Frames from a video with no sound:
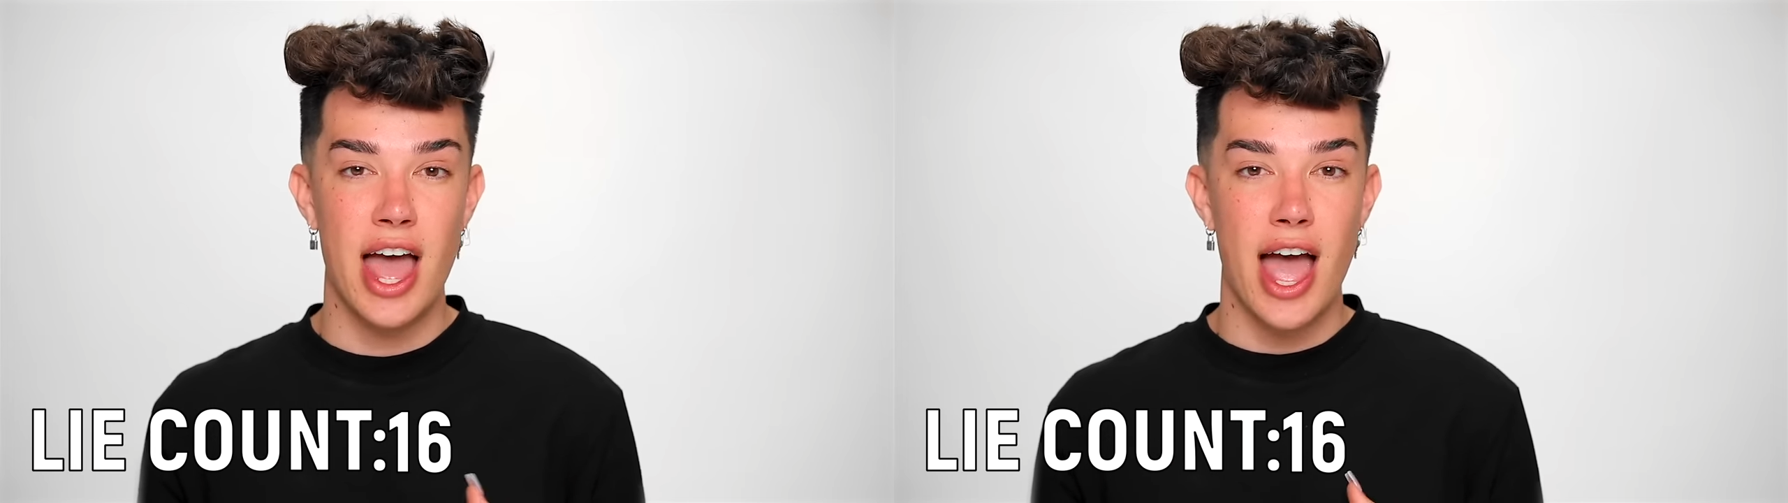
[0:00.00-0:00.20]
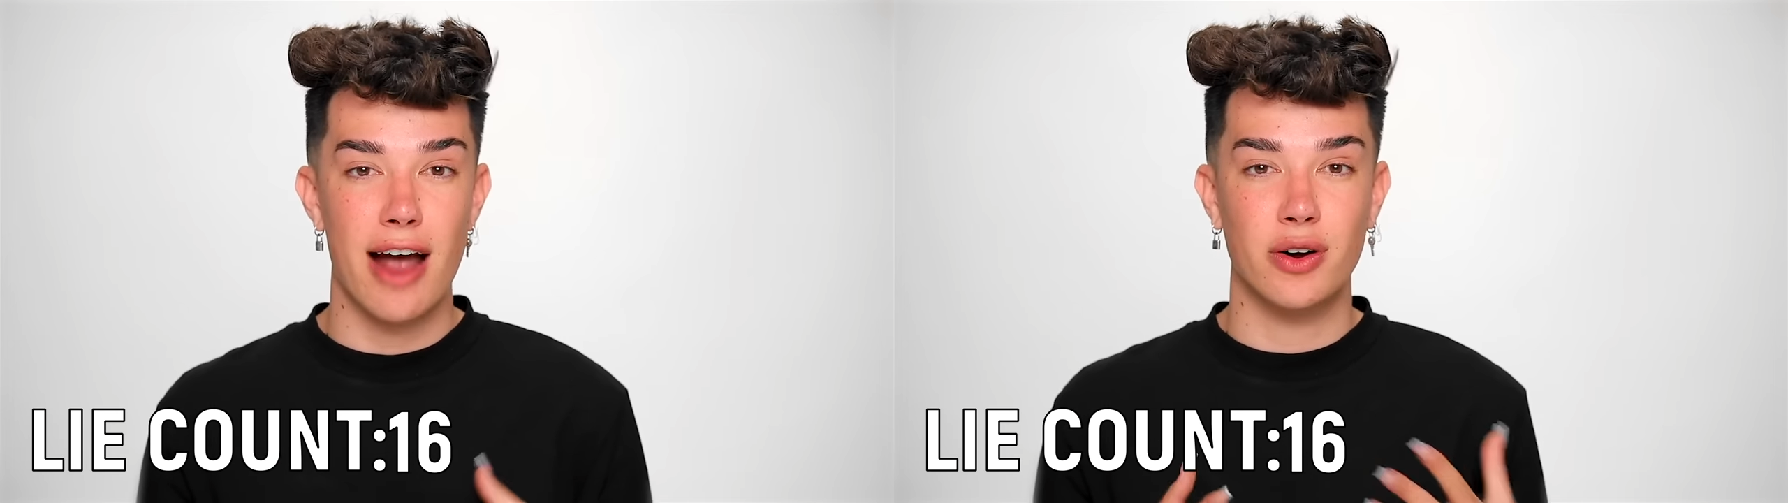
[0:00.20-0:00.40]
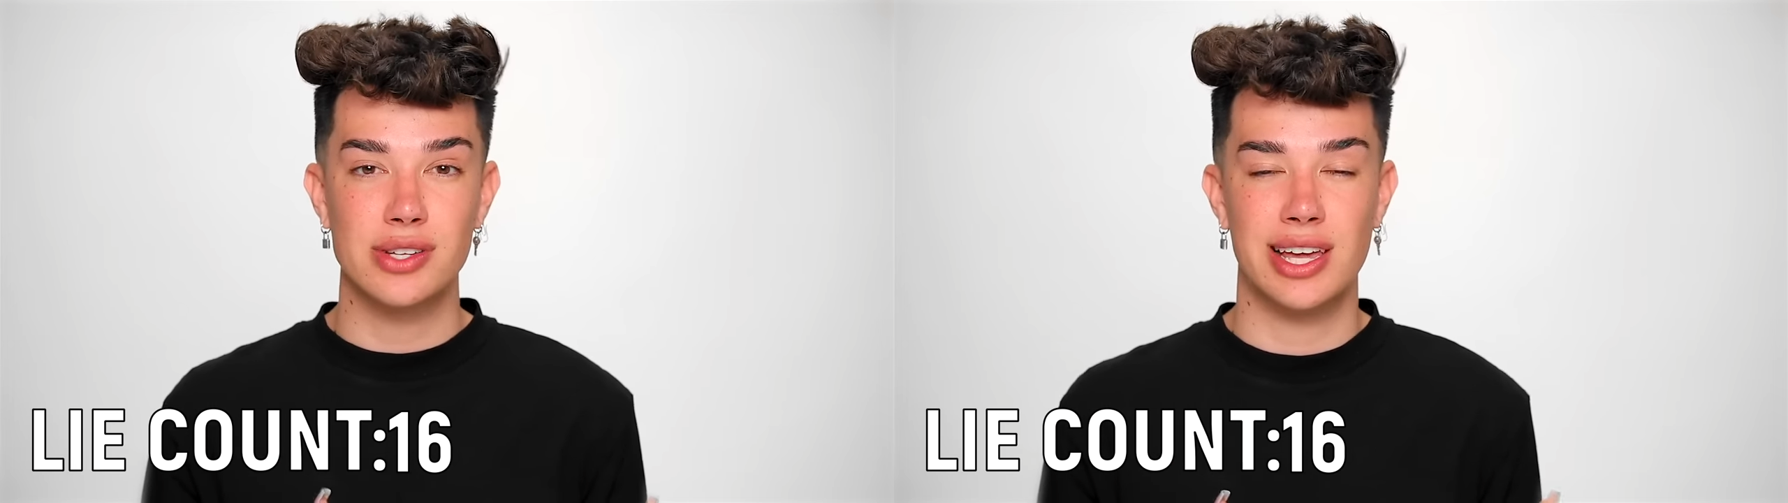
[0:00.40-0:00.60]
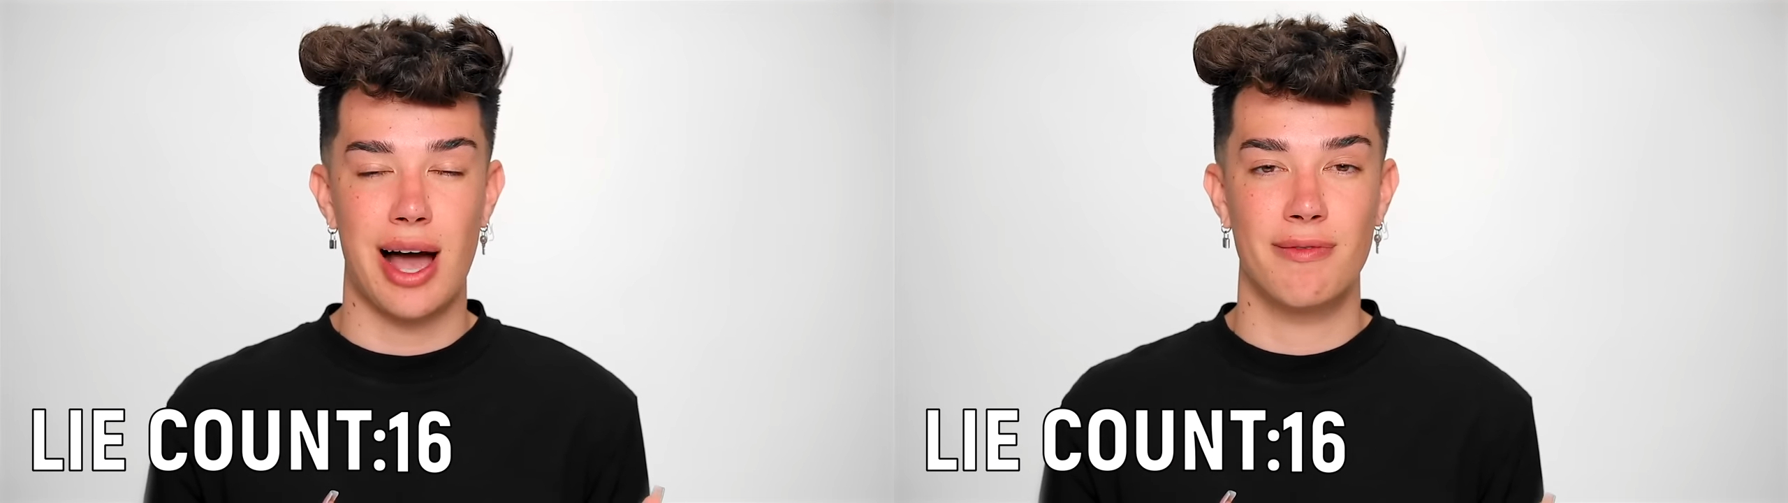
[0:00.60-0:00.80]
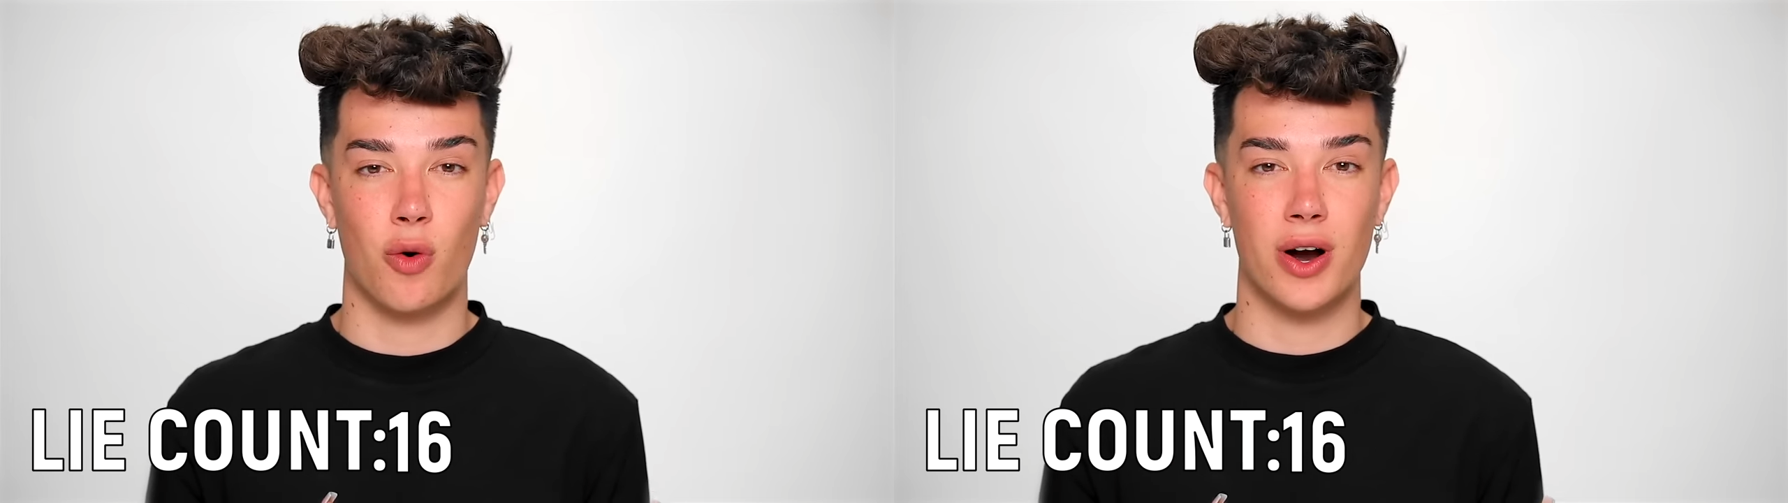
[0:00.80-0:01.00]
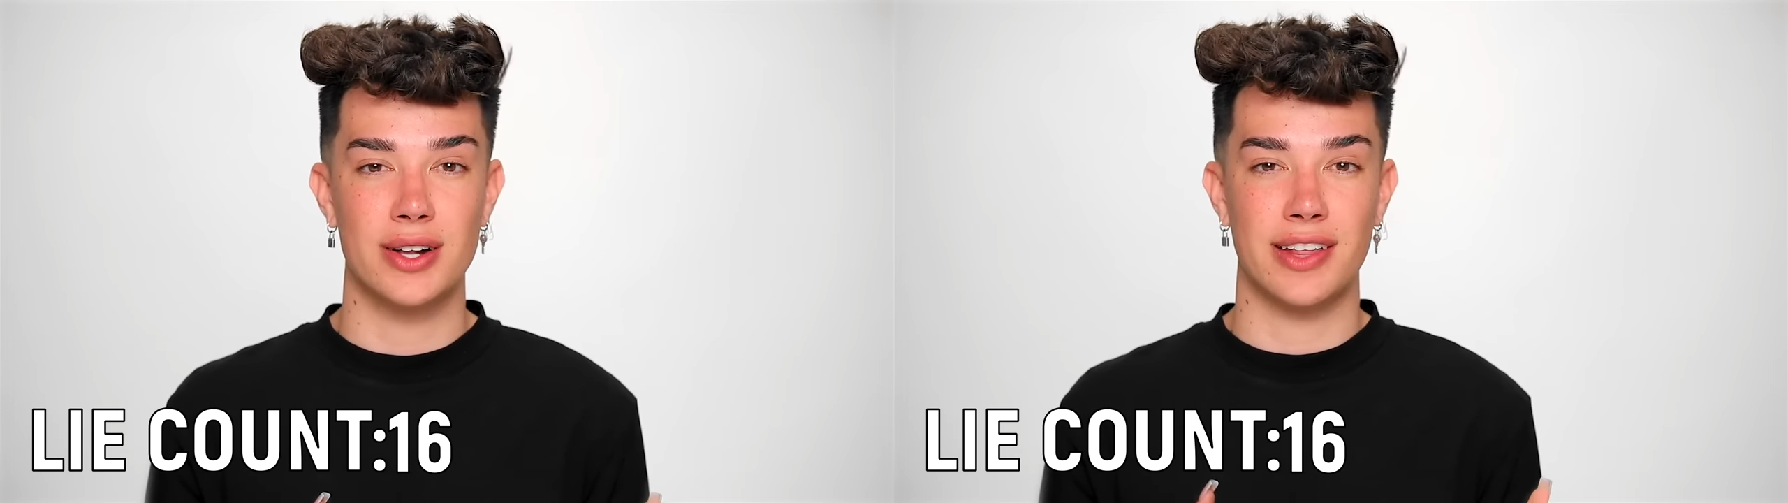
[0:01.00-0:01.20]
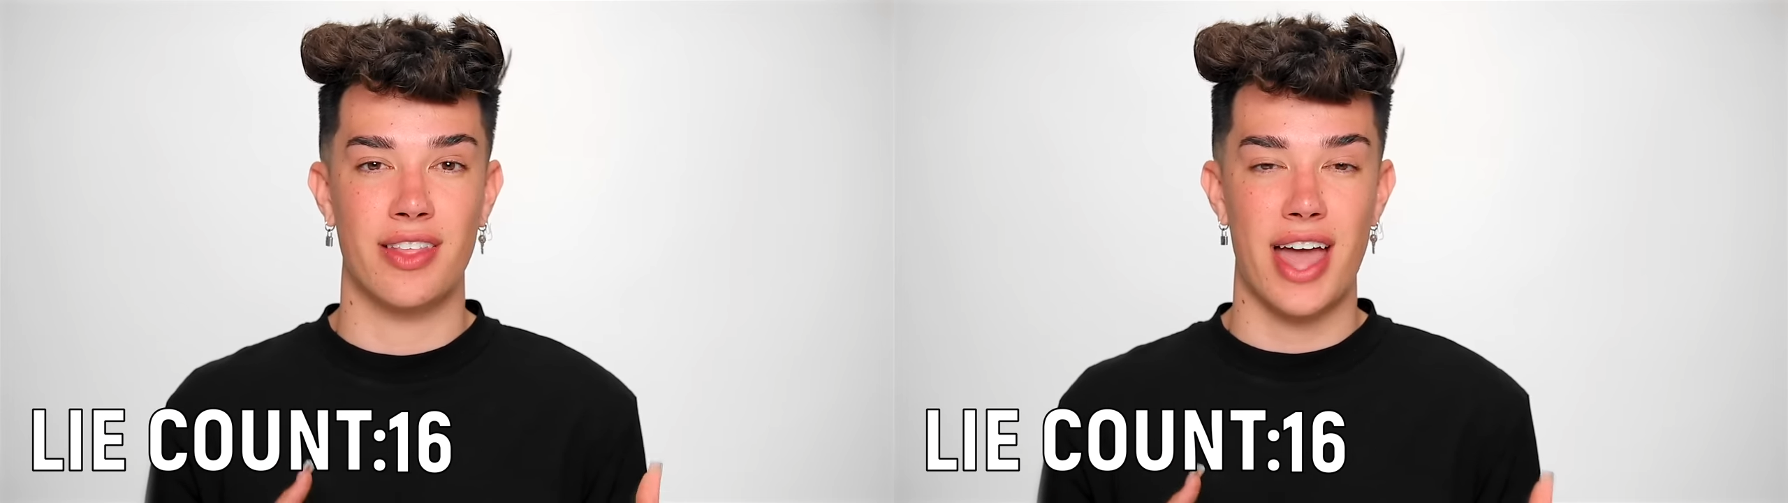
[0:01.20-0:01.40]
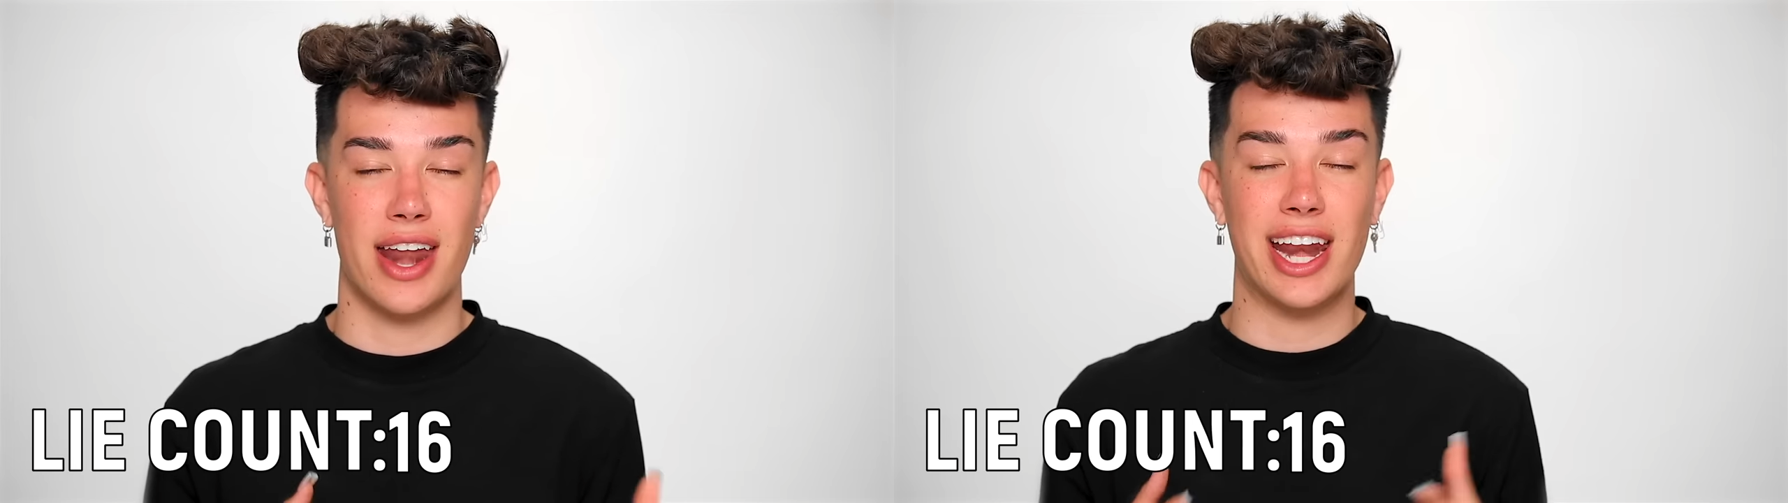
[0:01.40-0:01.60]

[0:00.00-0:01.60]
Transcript: have recently come forward saying that they had